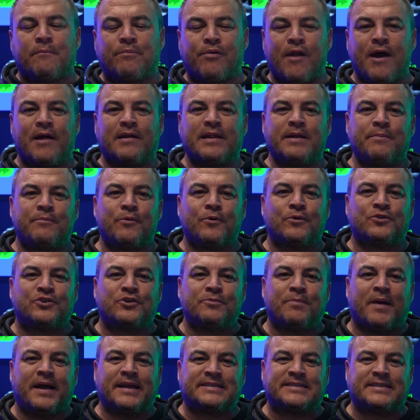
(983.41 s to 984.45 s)
proudly brought
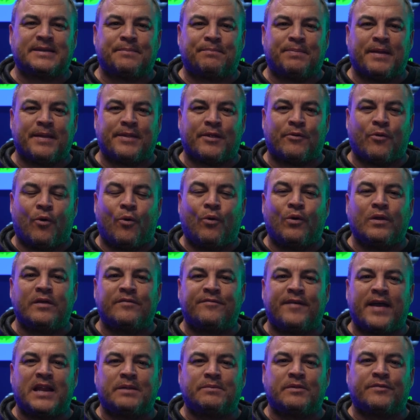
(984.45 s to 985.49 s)
to you by Cipla, and they're all
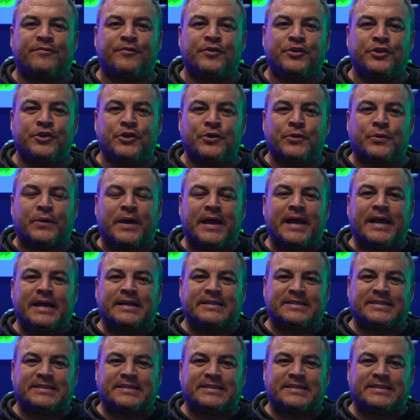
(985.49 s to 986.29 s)
available for you